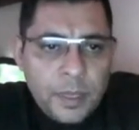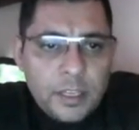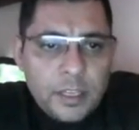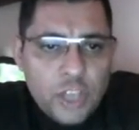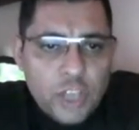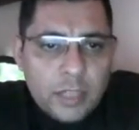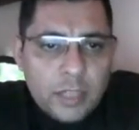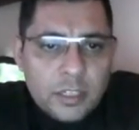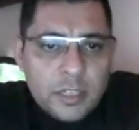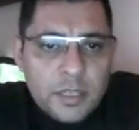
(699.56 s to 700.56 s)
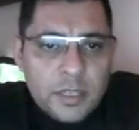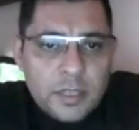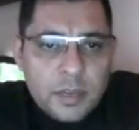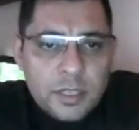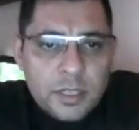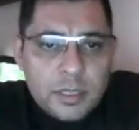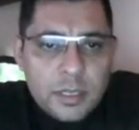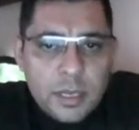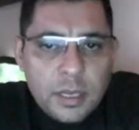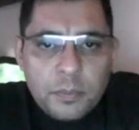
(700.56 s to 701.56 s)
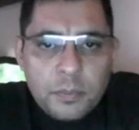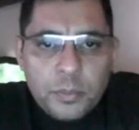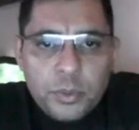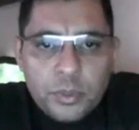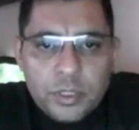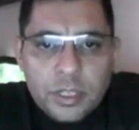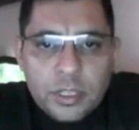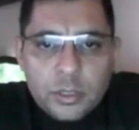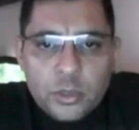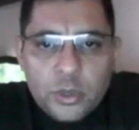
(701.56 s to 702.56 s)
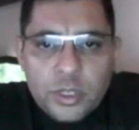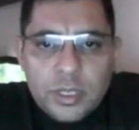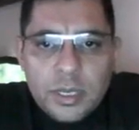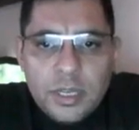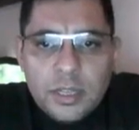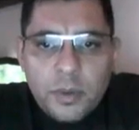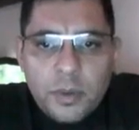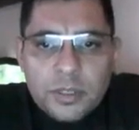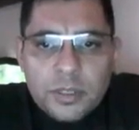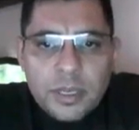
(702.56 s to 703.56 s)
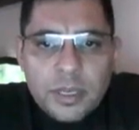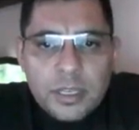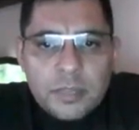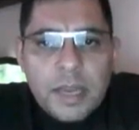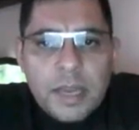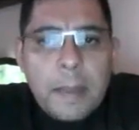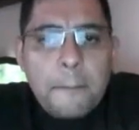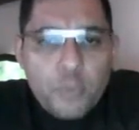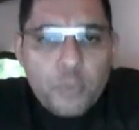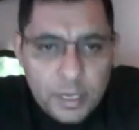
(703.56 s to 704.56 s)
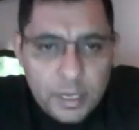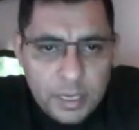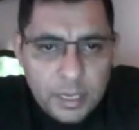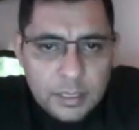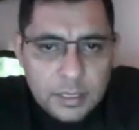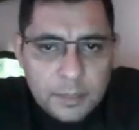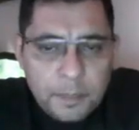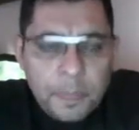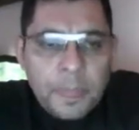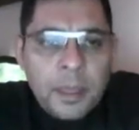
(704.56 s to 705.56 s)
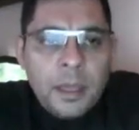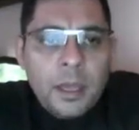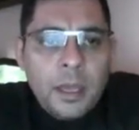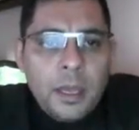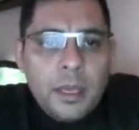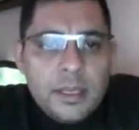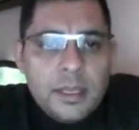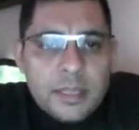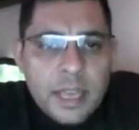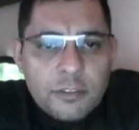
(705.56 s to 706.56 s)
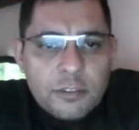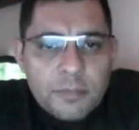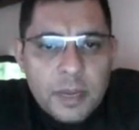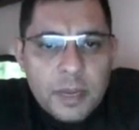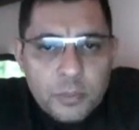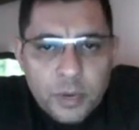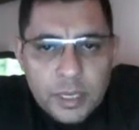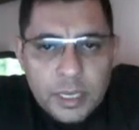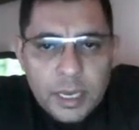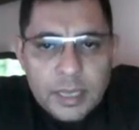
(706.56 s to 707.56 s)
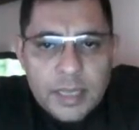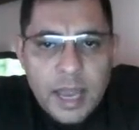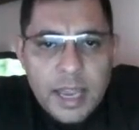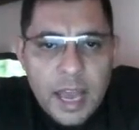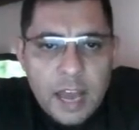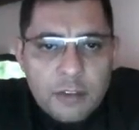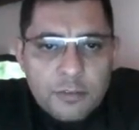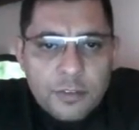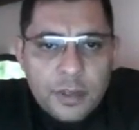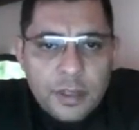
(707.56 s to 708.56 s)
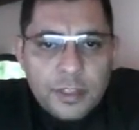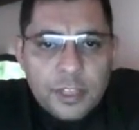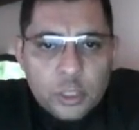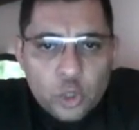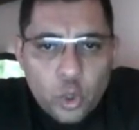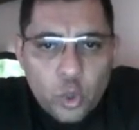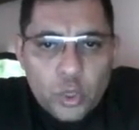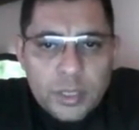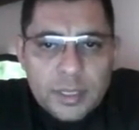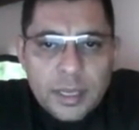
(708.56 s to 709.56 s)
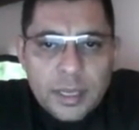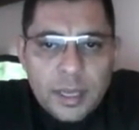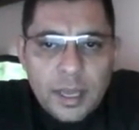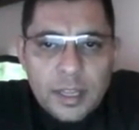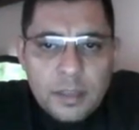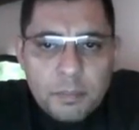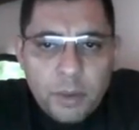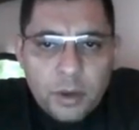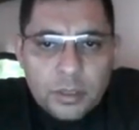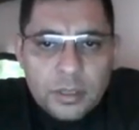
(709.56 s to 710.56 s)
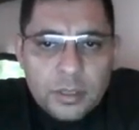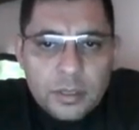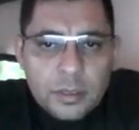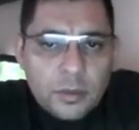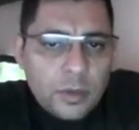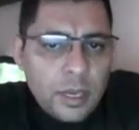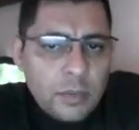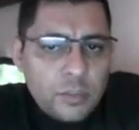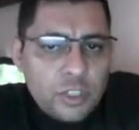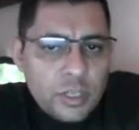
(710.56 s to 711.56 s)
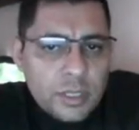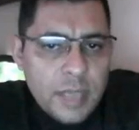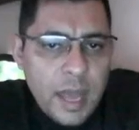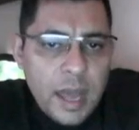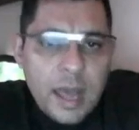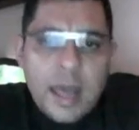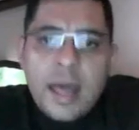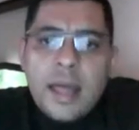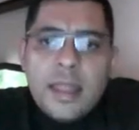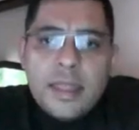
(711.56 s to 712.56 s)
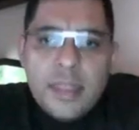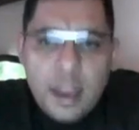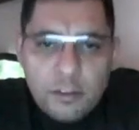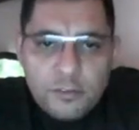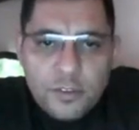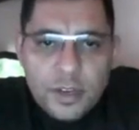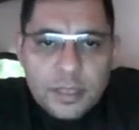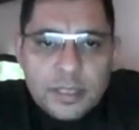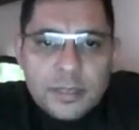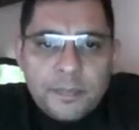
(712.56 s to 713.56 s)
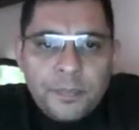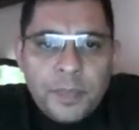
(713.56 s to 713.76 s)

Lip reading: The child is my subject, and put the toys in the box is my predicate. Inside of my predicate, I have the toys and the box, okay, which is a noun phrase.